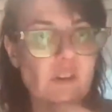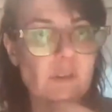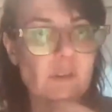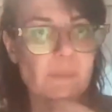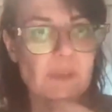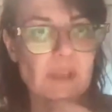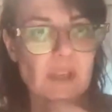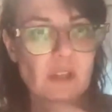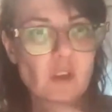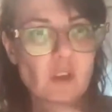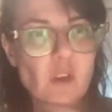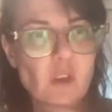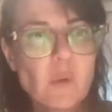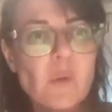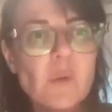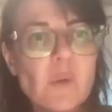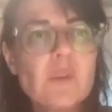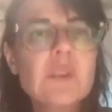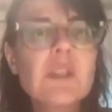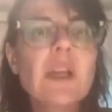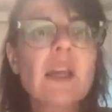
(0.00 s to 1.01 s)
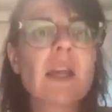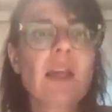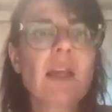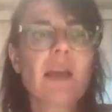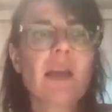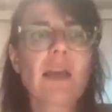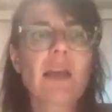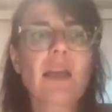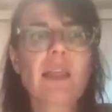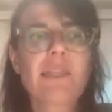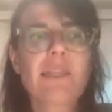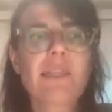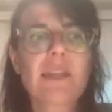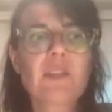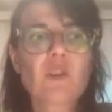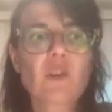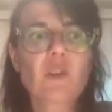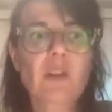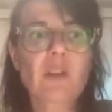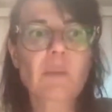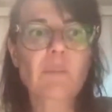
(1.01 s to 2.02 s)
Criminal Court. They
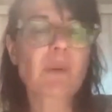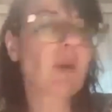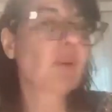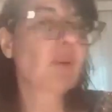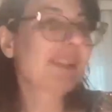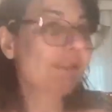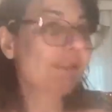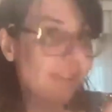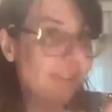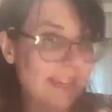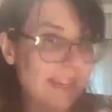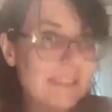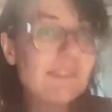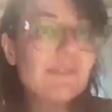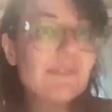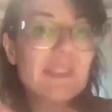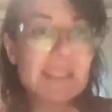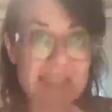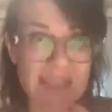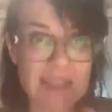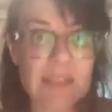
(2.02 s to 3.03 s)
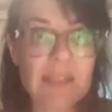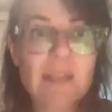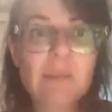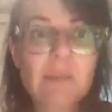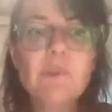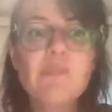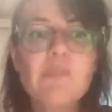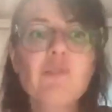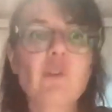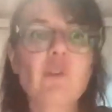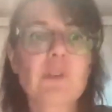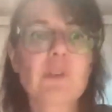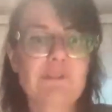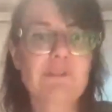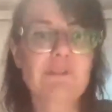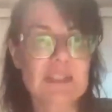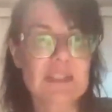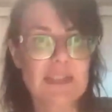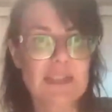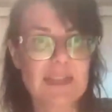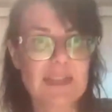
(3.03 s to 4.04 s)
talk about effective, as I say before,
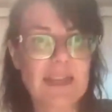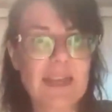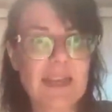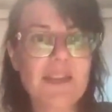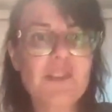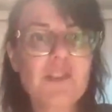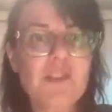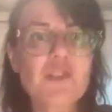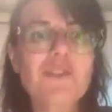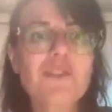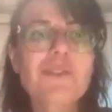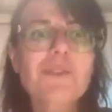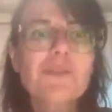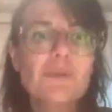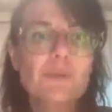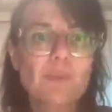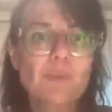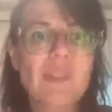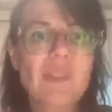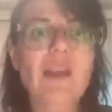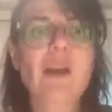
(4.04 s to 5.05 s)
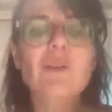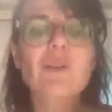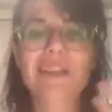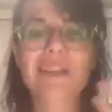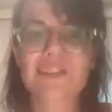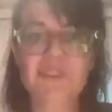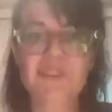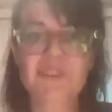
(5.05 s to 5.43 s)
investigations without